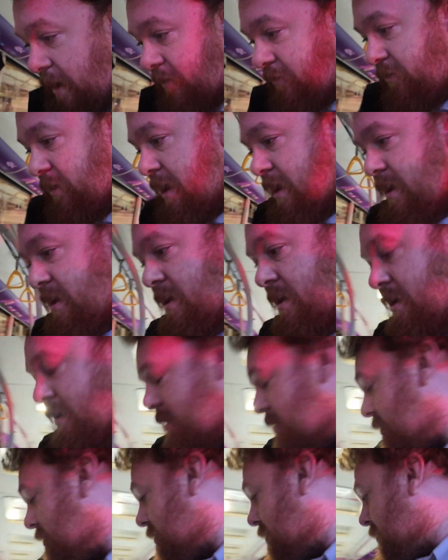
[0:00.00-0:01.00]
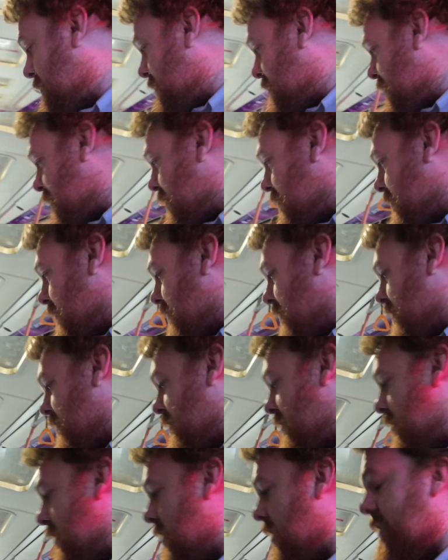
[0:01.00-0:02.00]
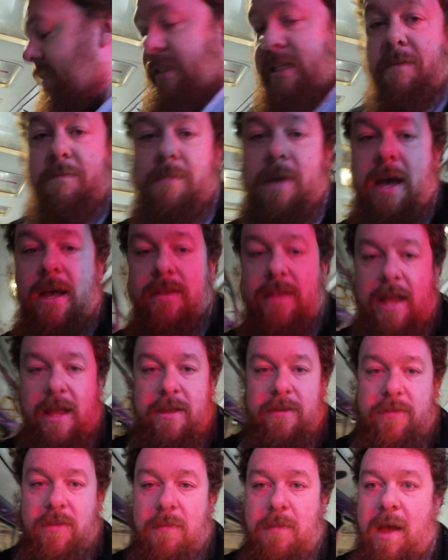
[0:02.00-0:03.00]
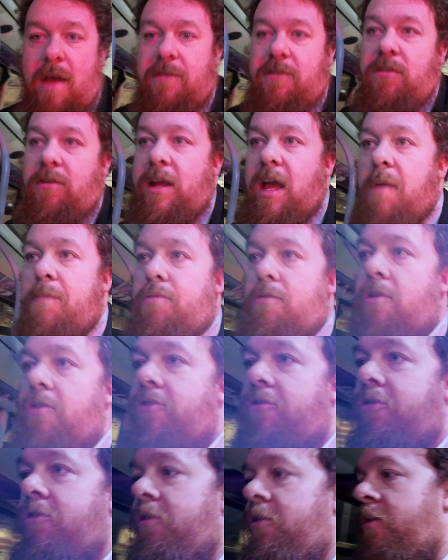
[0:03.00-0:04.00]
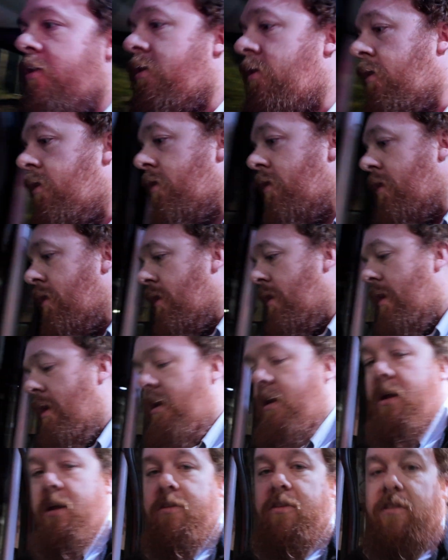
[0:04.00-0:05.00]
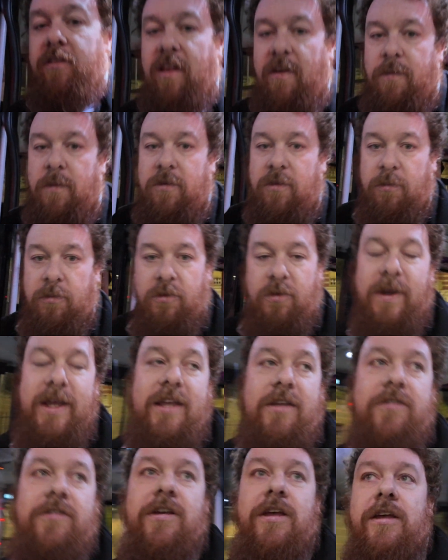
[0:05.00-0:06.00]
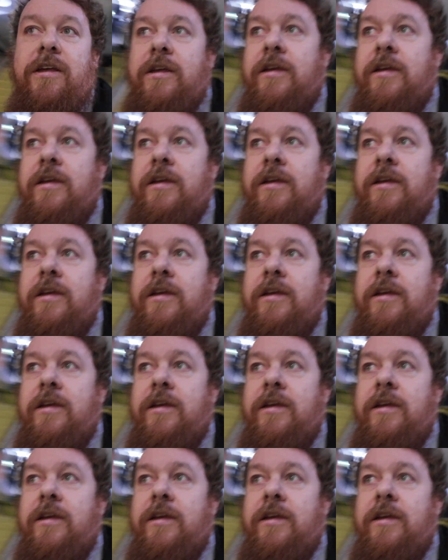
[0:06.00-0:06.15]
actually, and yeah, it's in better days, so I might have to go and get a brush. And she's left me some sweets.